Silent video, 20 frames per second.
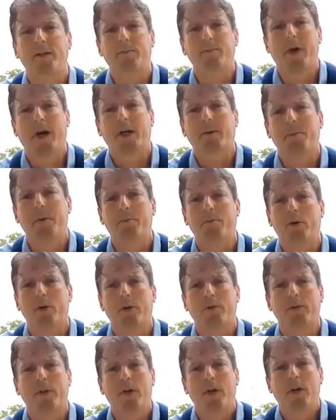I'm not going to be approved.
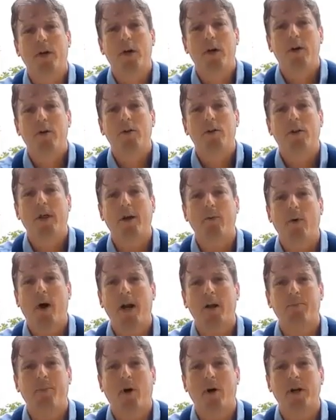The ironic
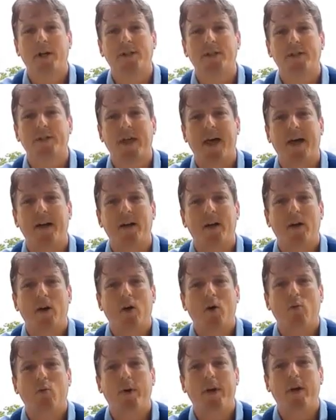part is that
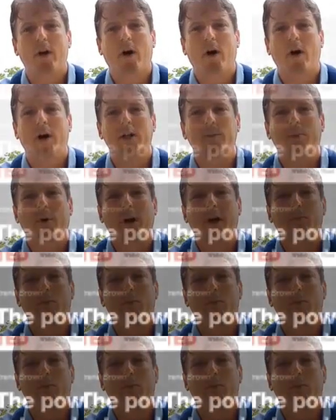we are, as Running